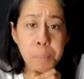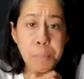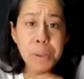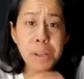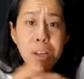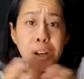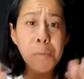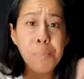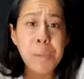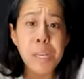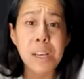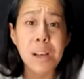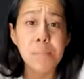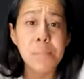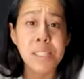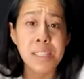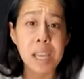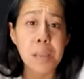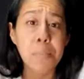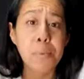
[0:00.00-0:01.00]
could become
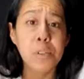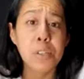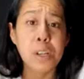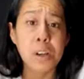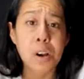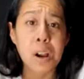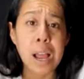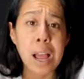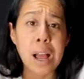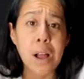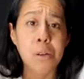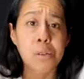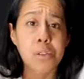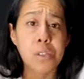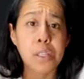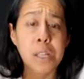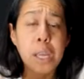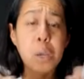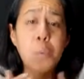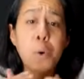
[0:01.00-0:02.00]
staples in our
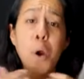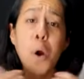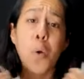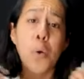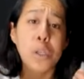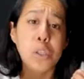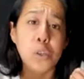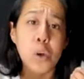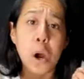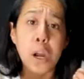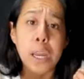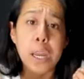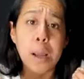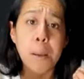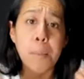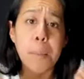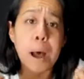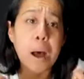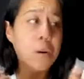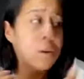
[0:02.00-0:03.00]
house. Like we're always talking
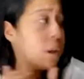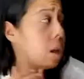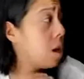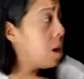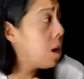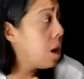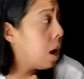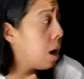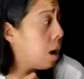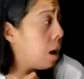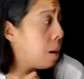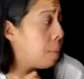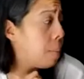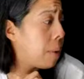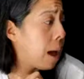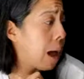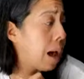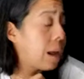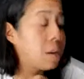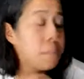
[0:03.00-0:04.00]
about
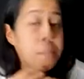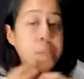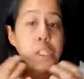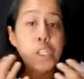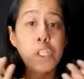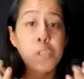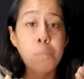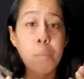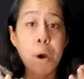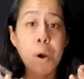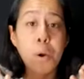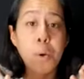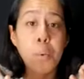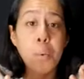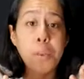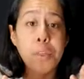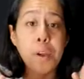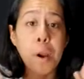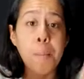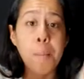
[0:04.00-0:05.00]
how to be smart
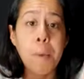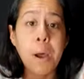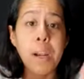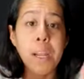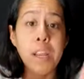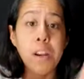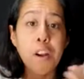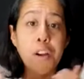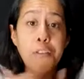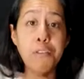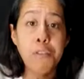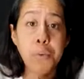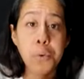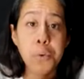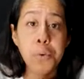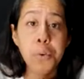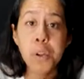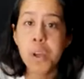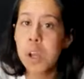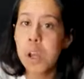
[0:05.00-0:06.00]
with our money and our
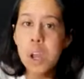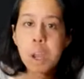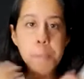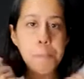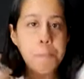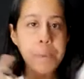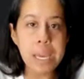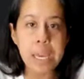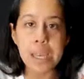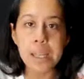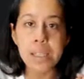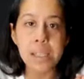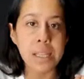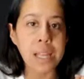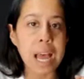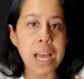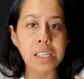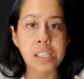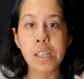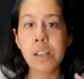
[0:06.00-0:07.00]
food. Beans
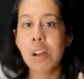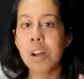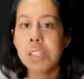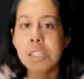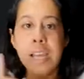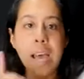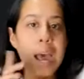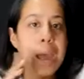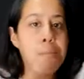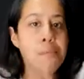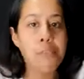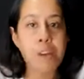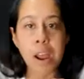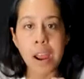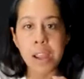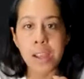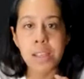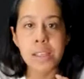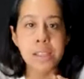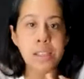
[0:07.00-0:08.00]
last a long time,
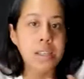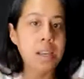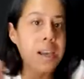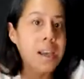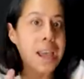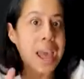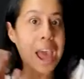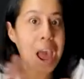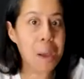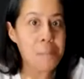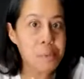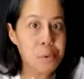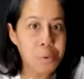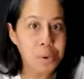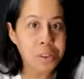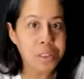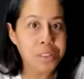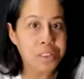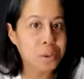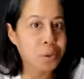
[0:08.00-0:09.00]
rice,
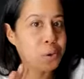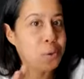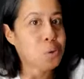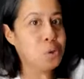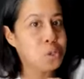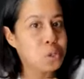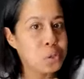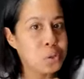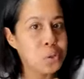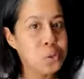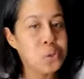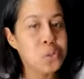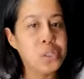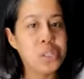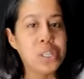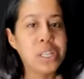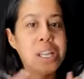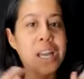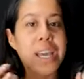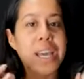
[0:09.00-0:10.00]
amaranth,
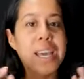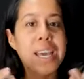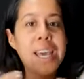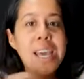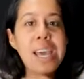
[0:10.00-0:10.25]
couscous, like